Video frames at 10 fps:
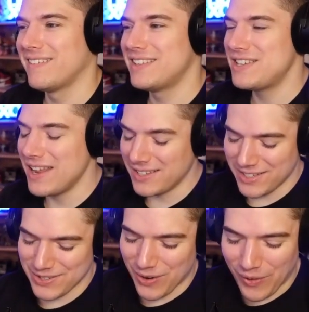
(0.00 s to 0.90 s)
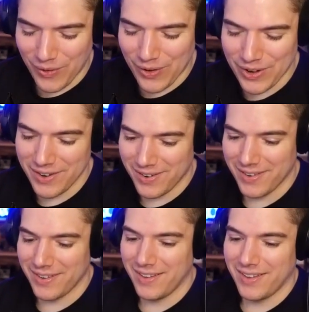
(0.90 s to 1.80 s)
GSSR?
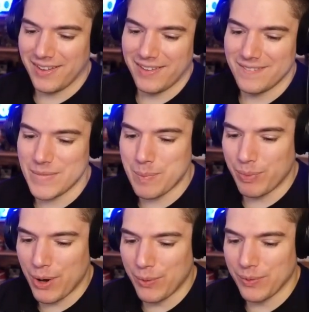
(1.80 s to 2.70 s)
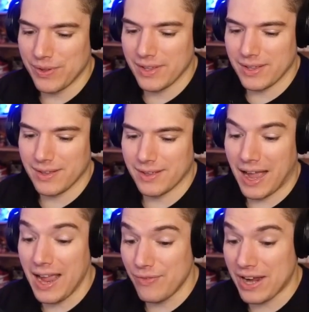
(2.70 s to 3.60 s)
Bro,
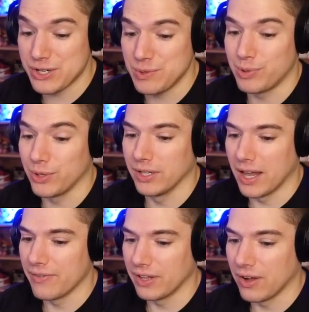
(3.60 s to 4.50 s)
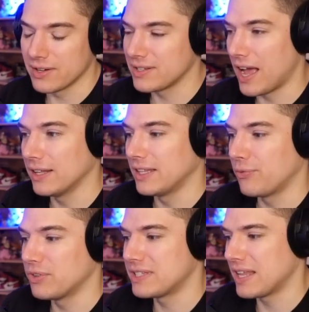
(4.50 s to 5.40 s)
I have actually pulled a lot of LRs. I'll
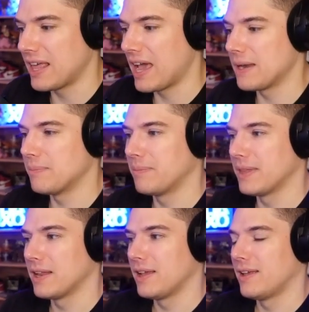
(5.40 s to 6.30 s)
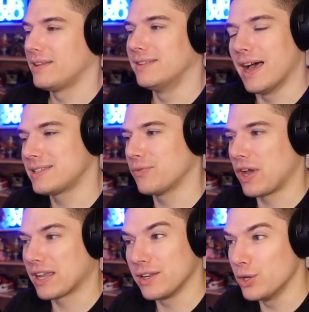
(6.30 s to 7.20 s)
definitely say that. Not stuff
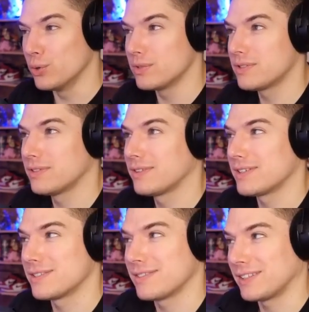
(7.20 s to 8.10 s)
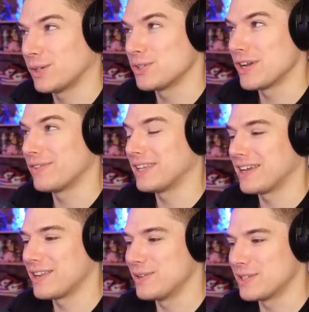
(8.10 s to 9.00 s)
I can use, because I told you everything
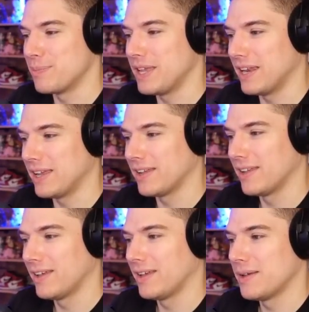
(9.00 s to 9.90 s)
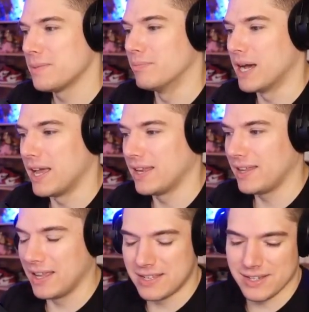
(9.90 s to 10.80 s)
I used at the beginning, but
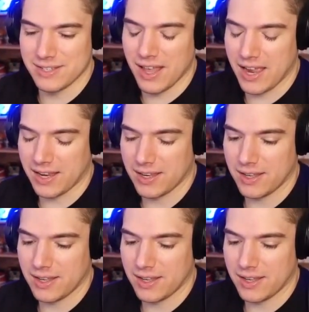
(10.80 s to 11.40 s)
it's just like